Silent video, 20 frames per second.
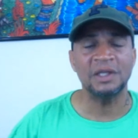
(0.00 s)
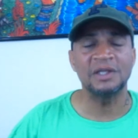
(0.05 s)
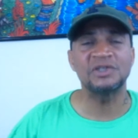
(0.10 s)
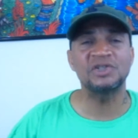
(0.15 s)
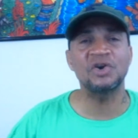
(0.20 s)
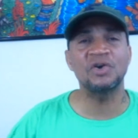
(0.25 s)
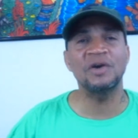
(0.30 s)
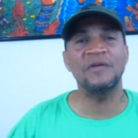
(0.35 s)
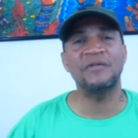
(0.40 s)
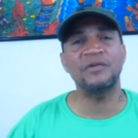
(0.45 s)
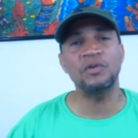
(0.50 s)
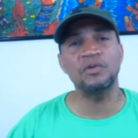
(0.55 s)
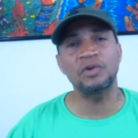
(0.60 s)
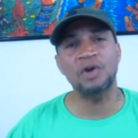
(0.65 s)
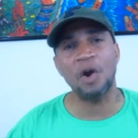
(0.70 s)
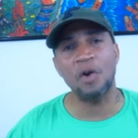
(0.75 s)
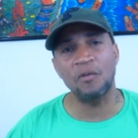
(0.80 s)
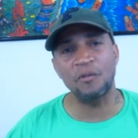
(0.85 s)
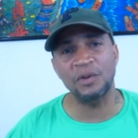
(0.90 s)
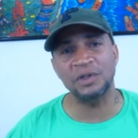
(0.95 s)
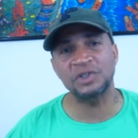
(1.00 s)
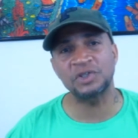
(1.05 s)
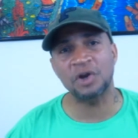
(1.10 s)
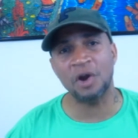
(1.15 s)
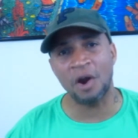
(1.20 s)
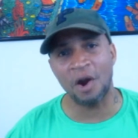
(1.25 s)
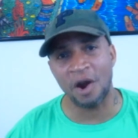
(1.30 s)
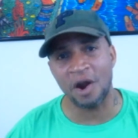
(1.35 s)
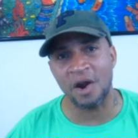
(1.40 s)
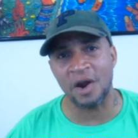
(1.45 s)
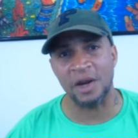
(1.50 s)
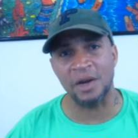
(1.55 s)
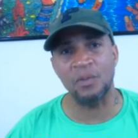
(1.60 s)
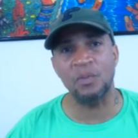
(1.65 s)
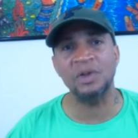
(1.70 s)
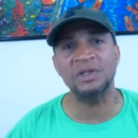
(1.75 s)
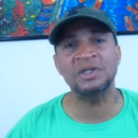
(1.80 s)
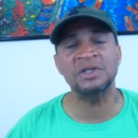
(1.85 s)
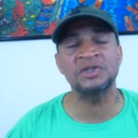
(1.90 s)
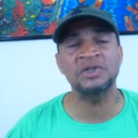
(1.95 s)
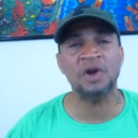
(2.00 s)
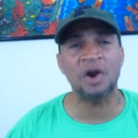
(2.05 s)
So if you go with your heart, what does